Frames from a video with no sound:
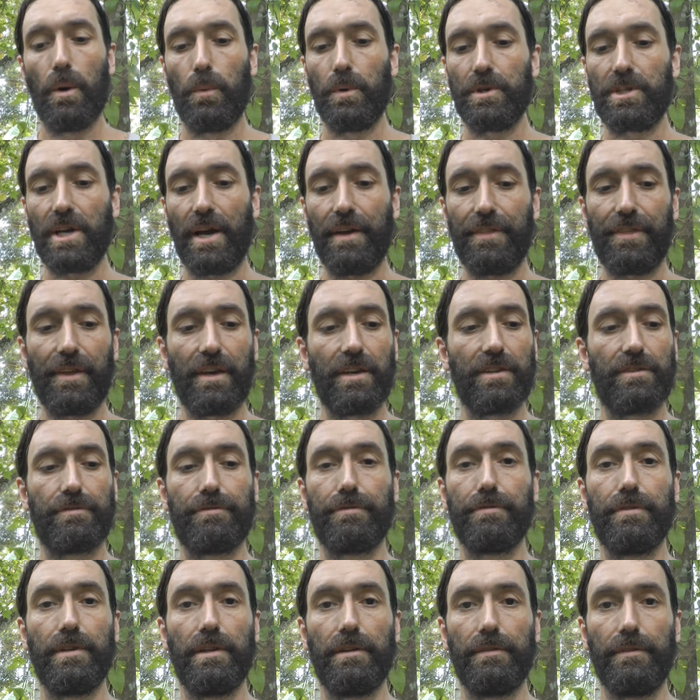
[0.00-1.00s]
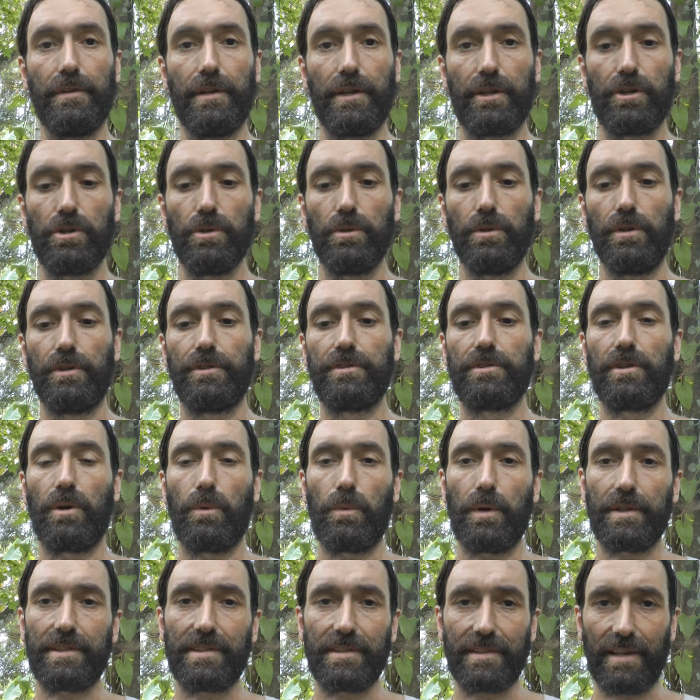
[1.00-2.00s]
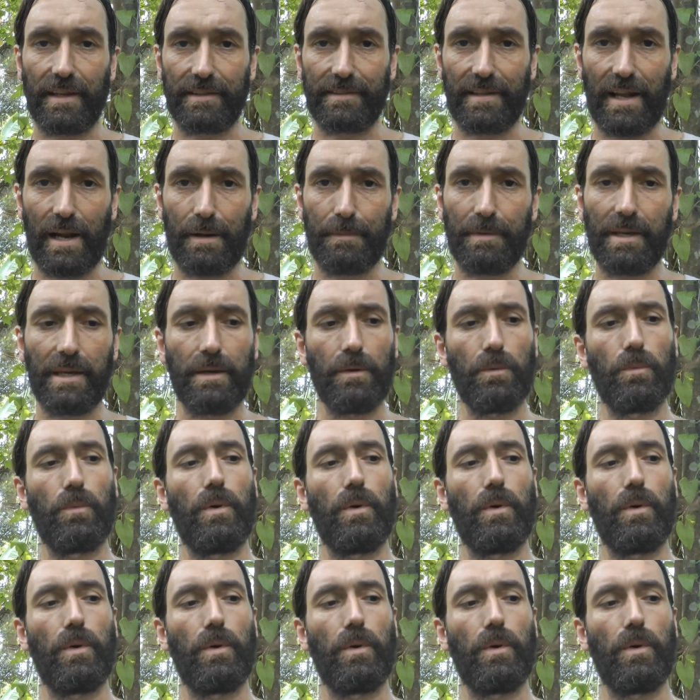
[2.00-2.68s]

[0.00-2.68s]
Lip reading: which I think is really cool. So what does that tell me?